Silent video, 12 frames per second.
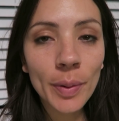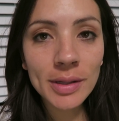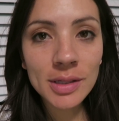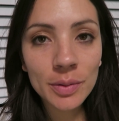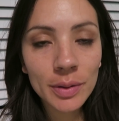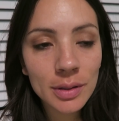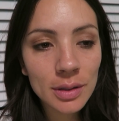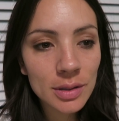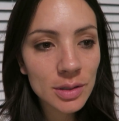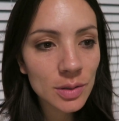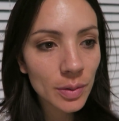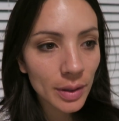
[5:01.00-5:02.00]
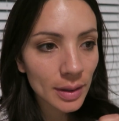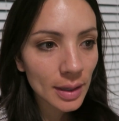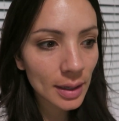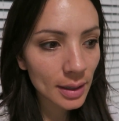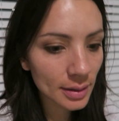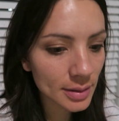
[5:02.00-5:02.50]
so Brad's gonna run to the store, I
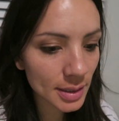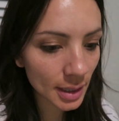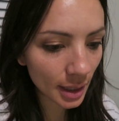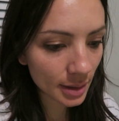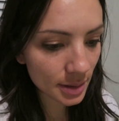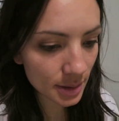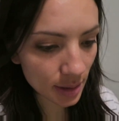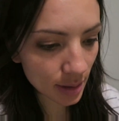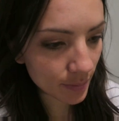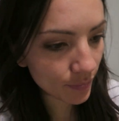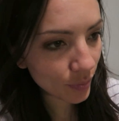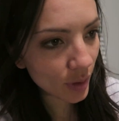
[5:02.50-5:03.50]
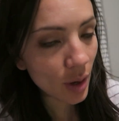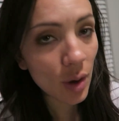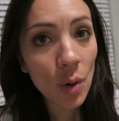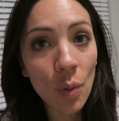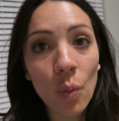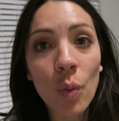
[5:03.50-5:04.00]
think, to get some
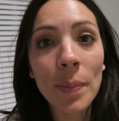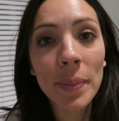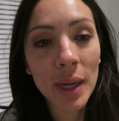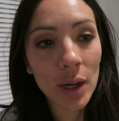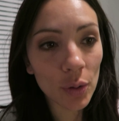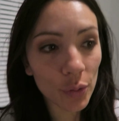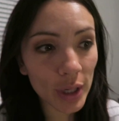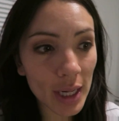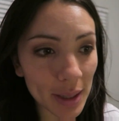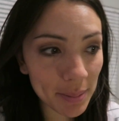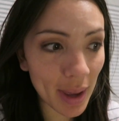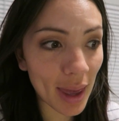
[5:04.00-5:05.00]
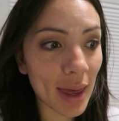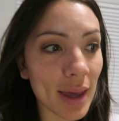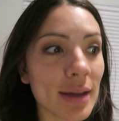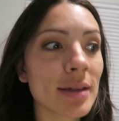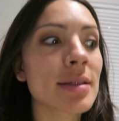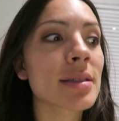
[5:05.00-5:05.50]
whipping cream
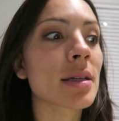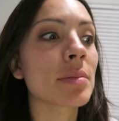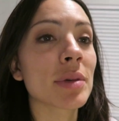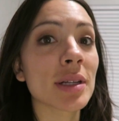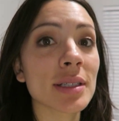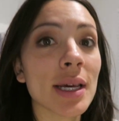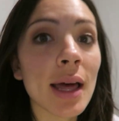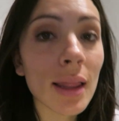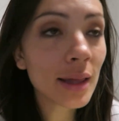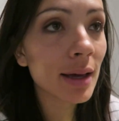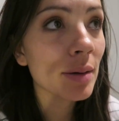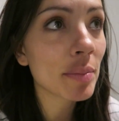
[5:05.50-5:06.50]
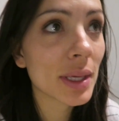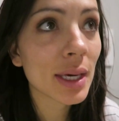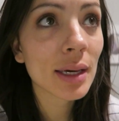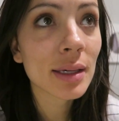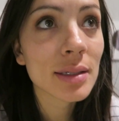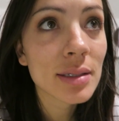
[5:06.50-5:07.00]
and some Nutella
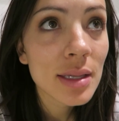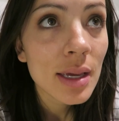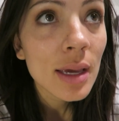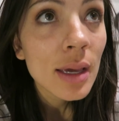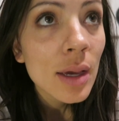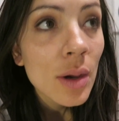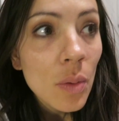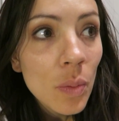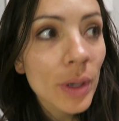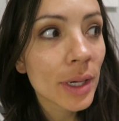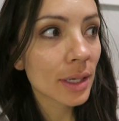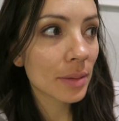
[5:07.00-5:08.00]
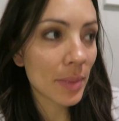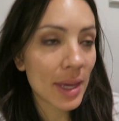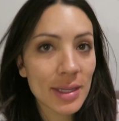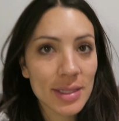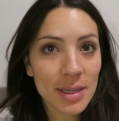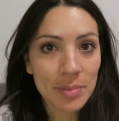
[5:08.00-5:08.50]
because we're gonna
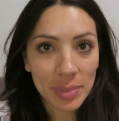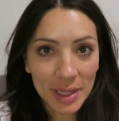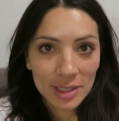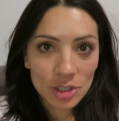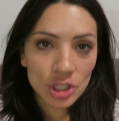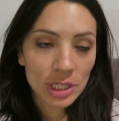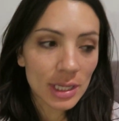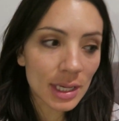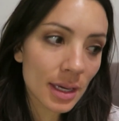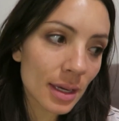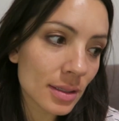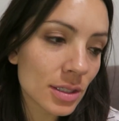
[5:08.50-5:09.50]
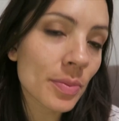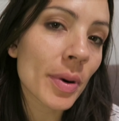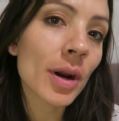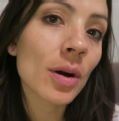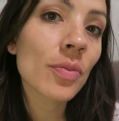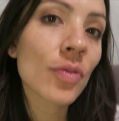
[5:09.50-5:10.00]
make some blinchiki
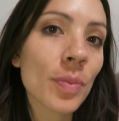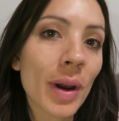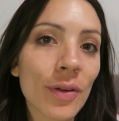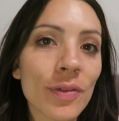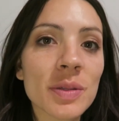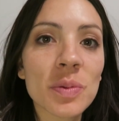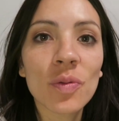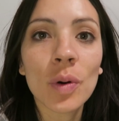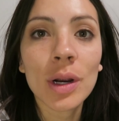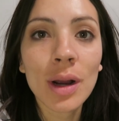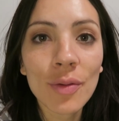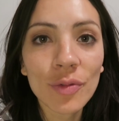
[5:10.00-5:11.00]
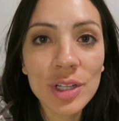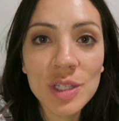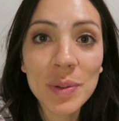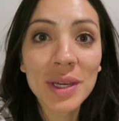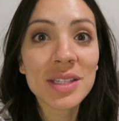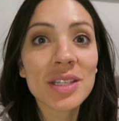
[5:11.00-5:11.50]
tomorrow for breakfast before
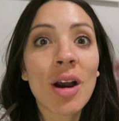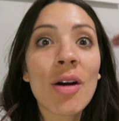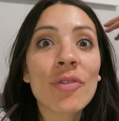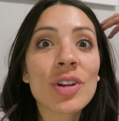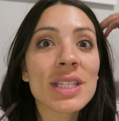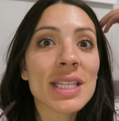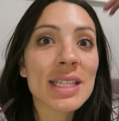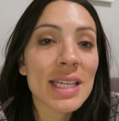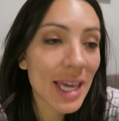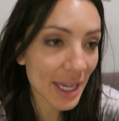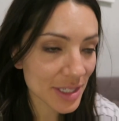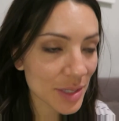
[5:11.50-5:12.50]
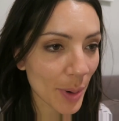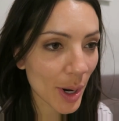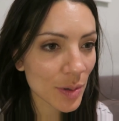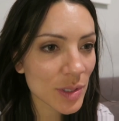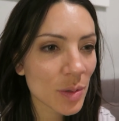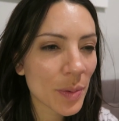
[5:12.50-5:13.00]
conference because conference is again
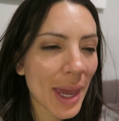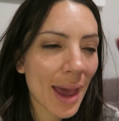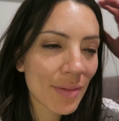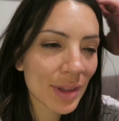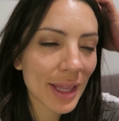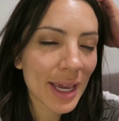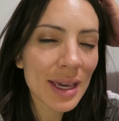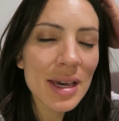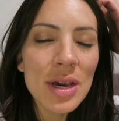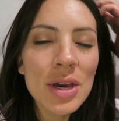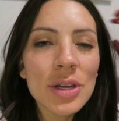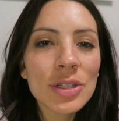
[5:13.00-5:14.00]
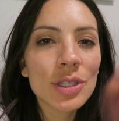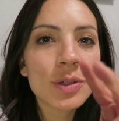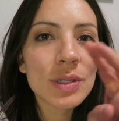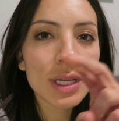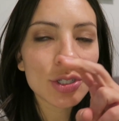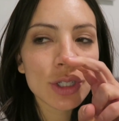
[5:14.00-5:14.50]
tomorrow. So we have it like
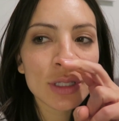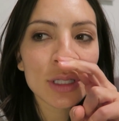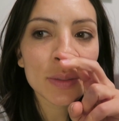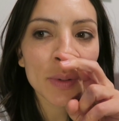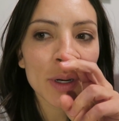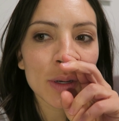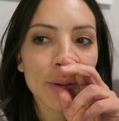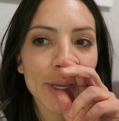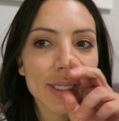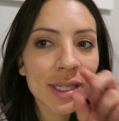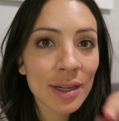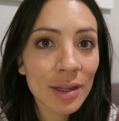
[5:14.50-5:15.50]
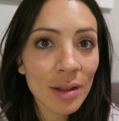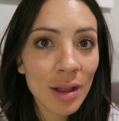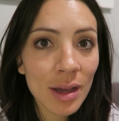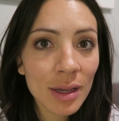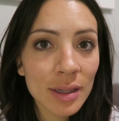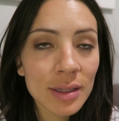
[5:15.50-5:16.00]
two sessions tomorrow at 10
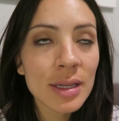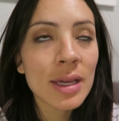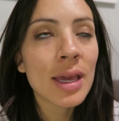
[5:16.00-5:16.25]
o'clock